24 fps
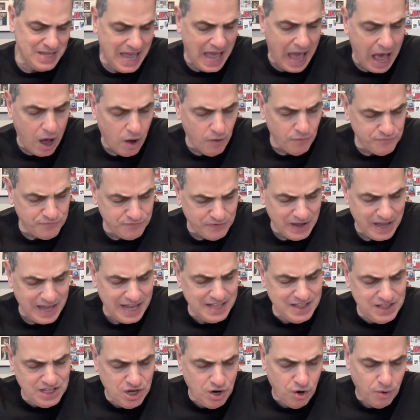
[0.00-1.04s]
the Alpha
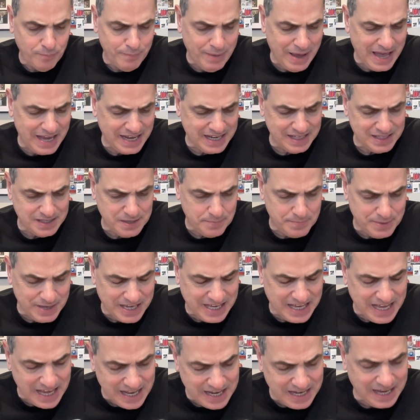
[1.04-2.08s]
and the Omega, the
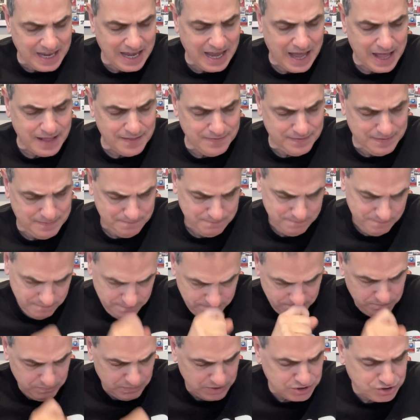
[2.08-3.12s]
beginning and,
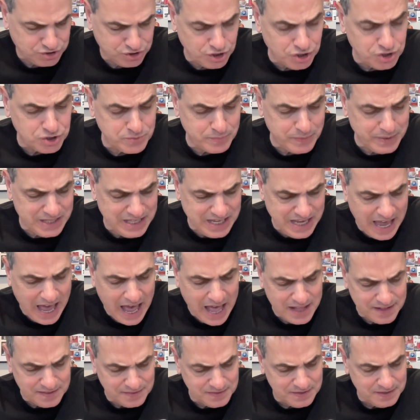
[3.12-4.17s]
the
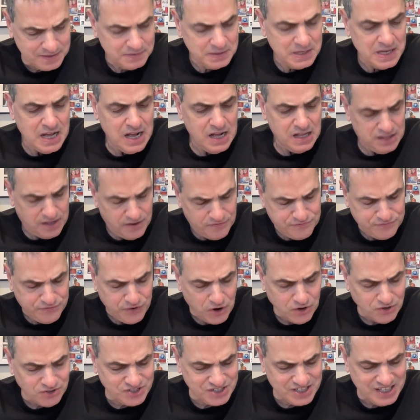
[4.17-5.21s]
end, the
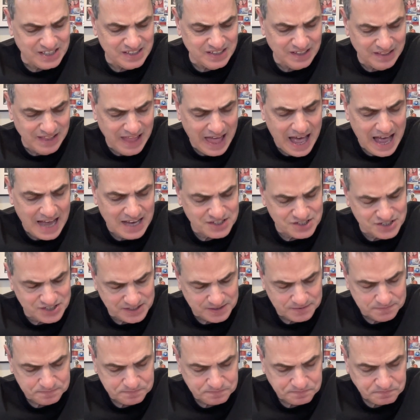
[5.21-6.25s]
first and the
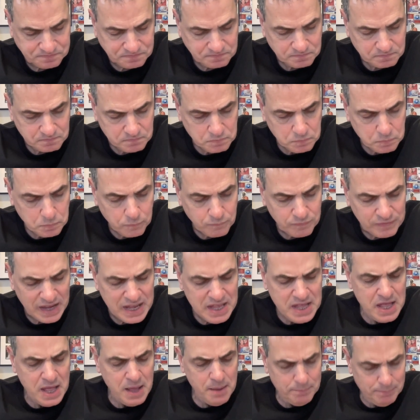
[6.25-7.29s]
last.
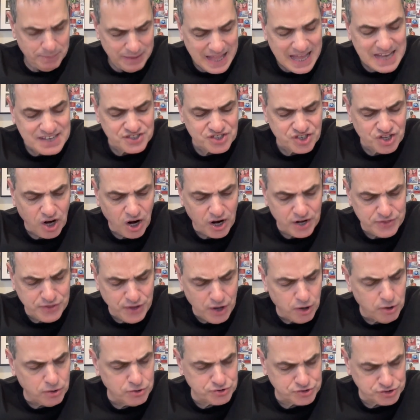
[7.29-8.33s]
Blessed are
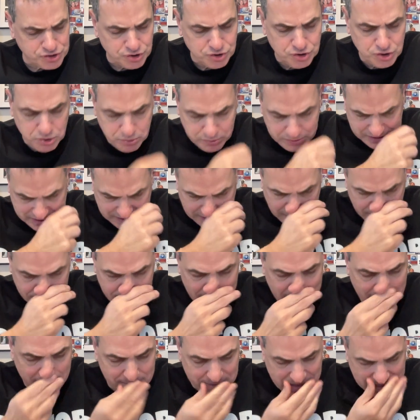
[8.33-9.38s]
those who do his
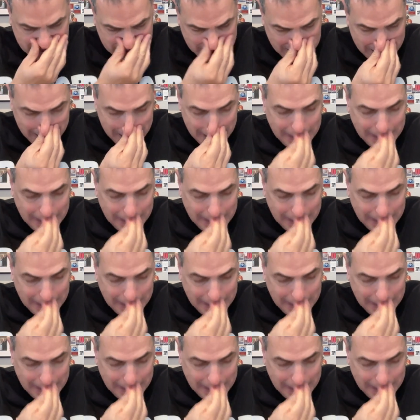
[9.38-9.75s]
commandment,